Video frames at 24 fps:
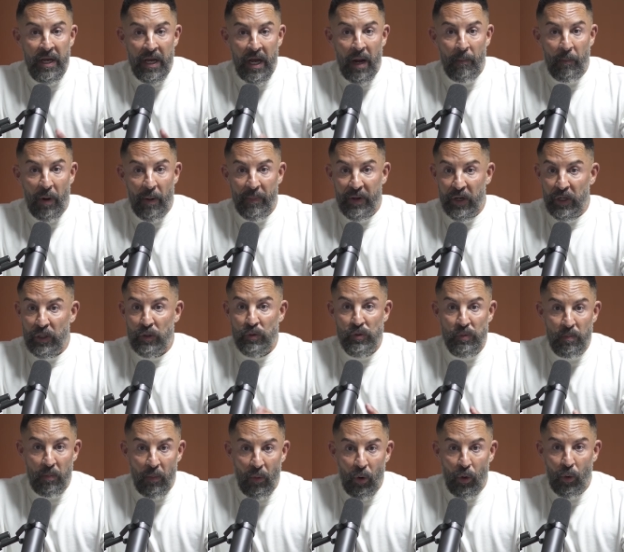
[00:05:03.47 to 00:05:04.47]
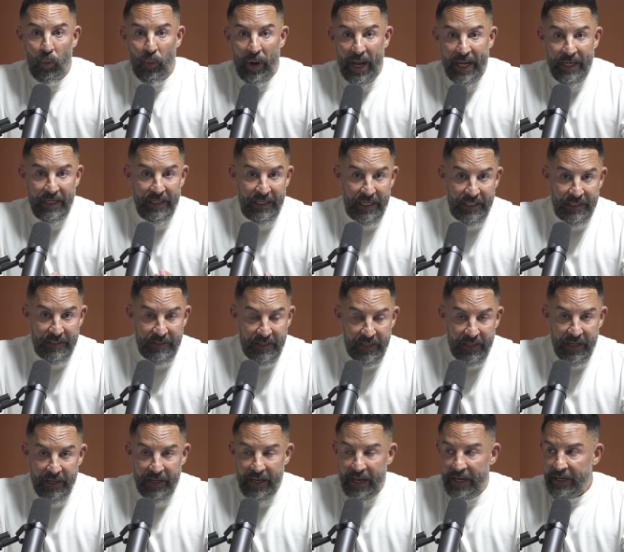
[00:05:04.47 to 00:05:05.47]
I'm probably going to lose more weight and get
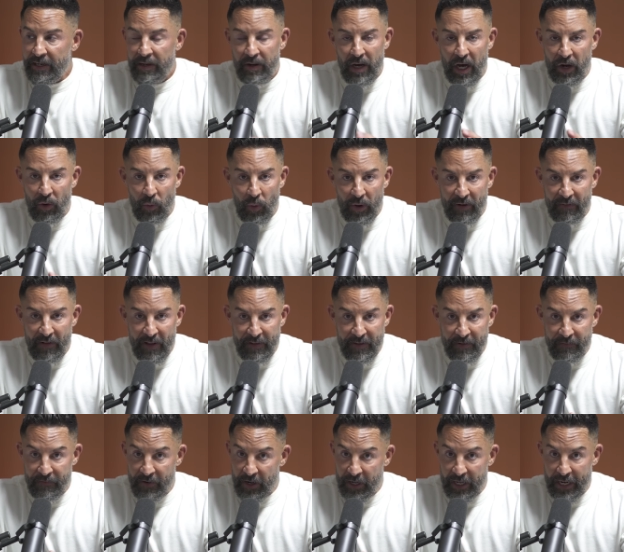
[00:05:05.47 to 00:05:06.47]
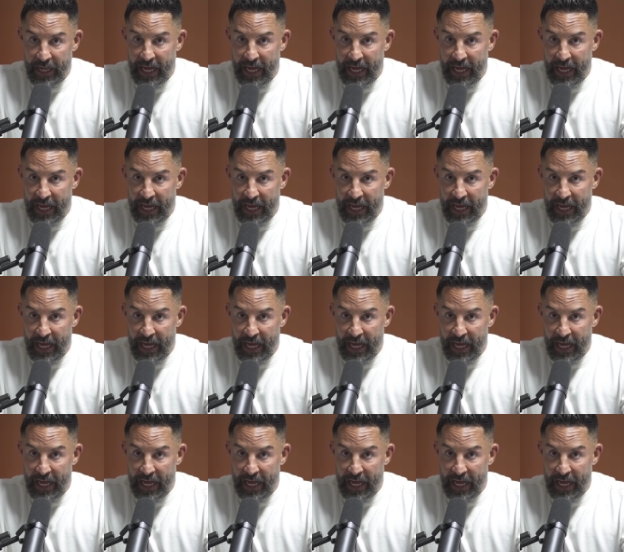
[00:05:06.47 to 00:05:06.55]
sick again. I don't want that to fucking